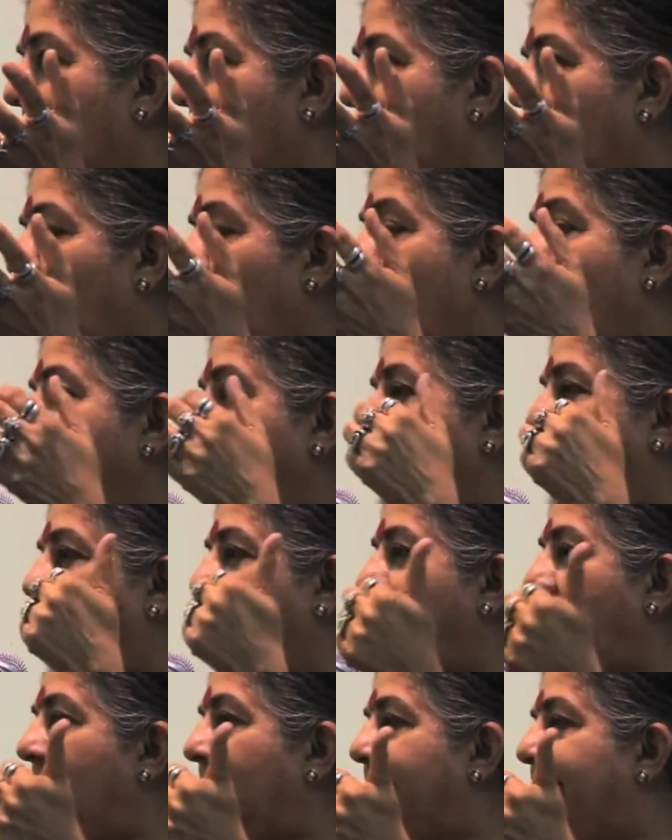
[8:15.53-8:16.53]
So we get
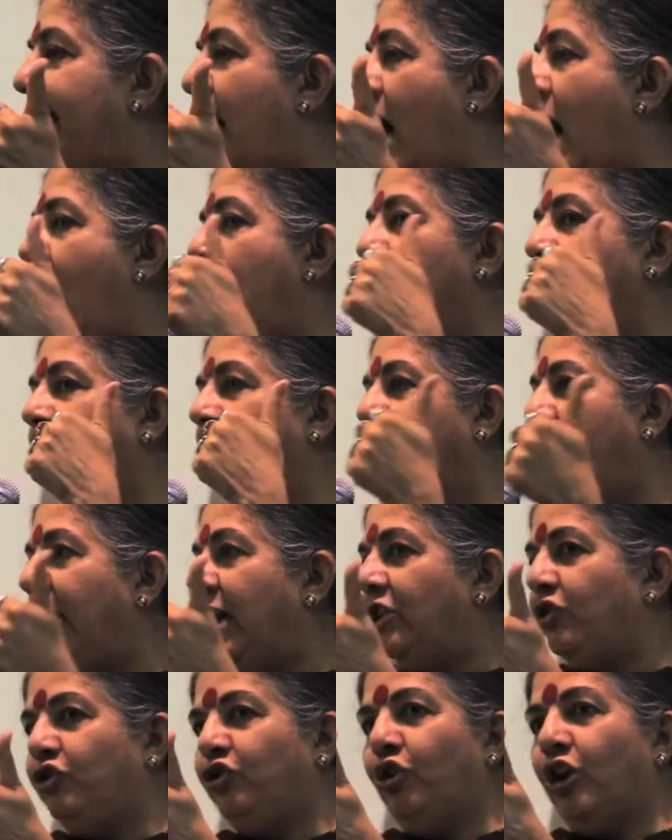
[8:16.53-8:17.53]
fake dal,
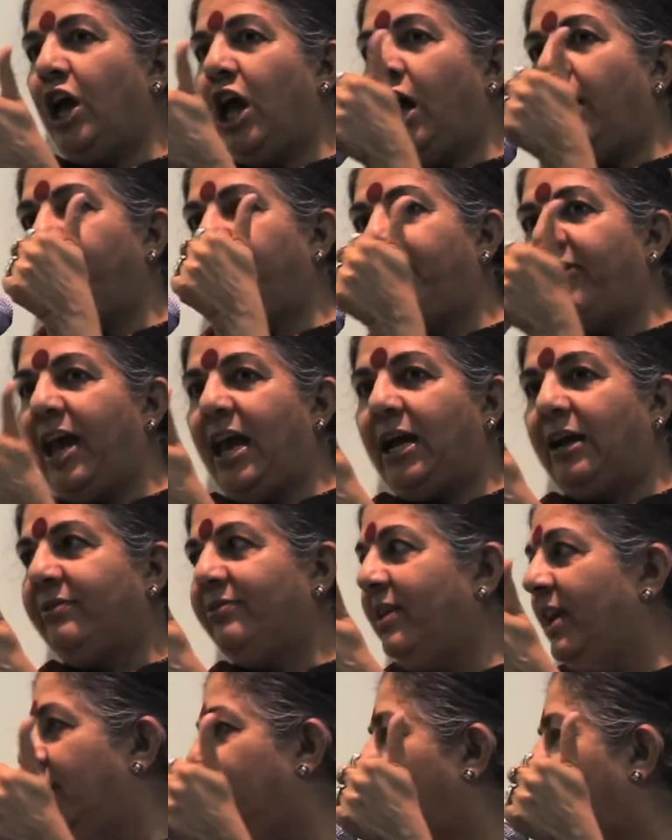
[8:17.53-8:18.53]
fake sugar, fake
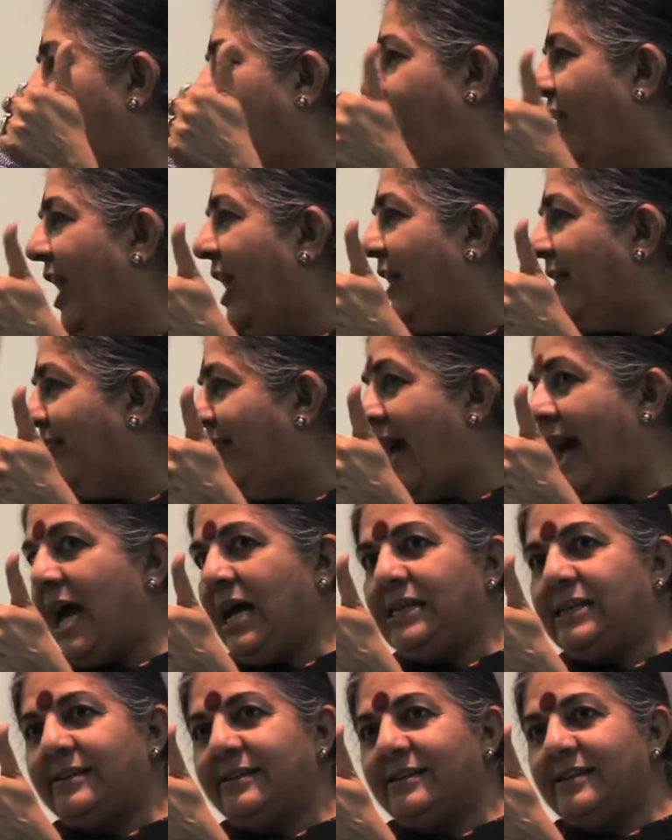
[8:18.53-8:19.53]
this, fake
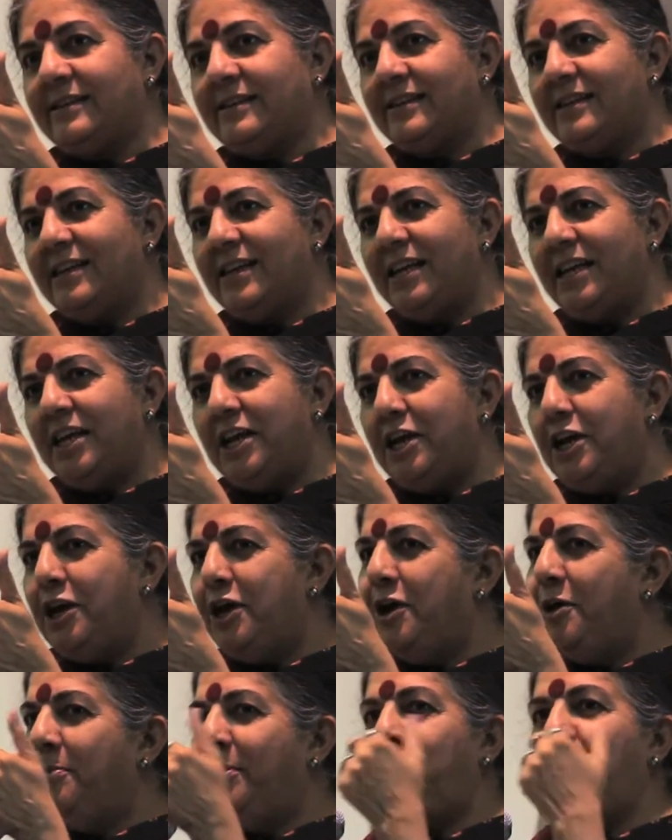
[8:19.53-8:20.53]
that.
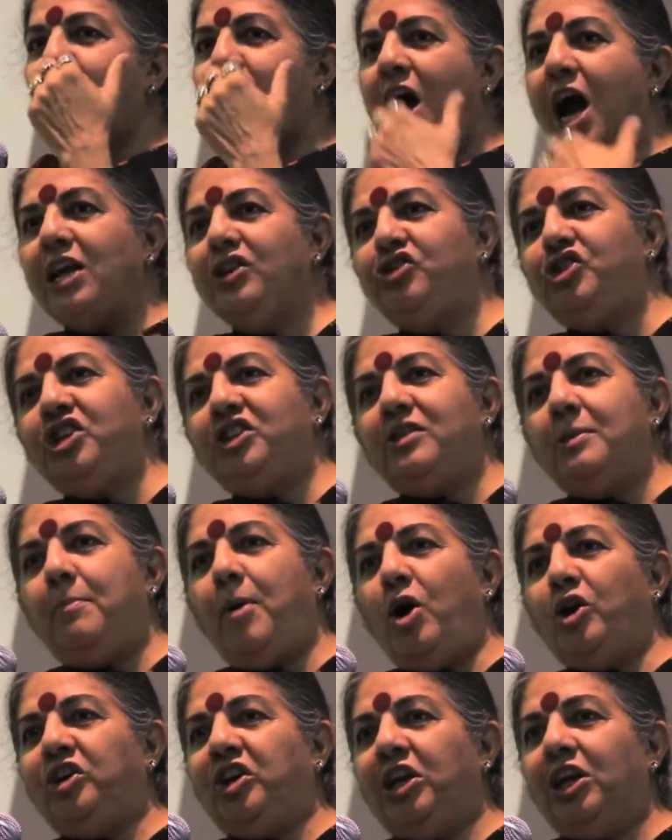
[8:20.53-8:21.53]
But you can't cheat the
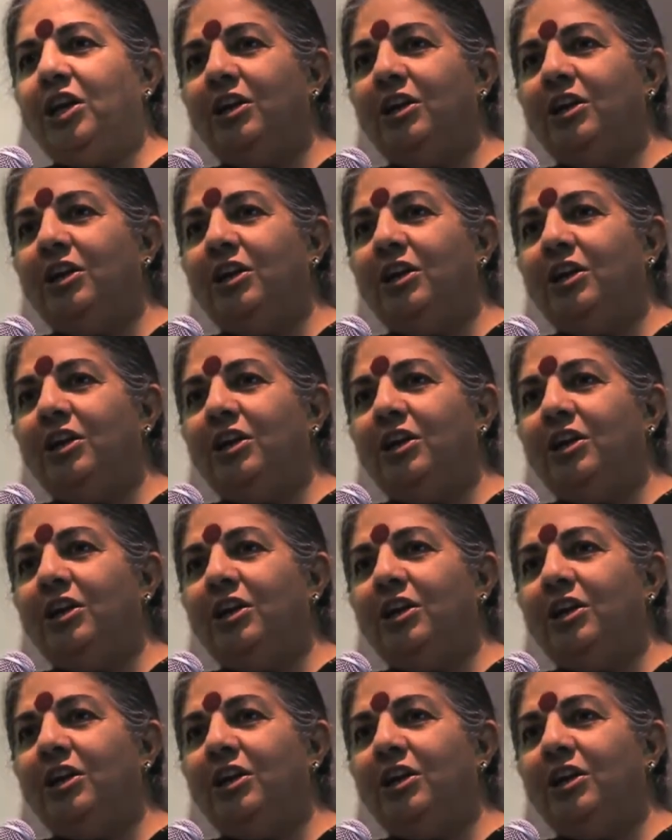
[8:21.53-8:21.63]
body.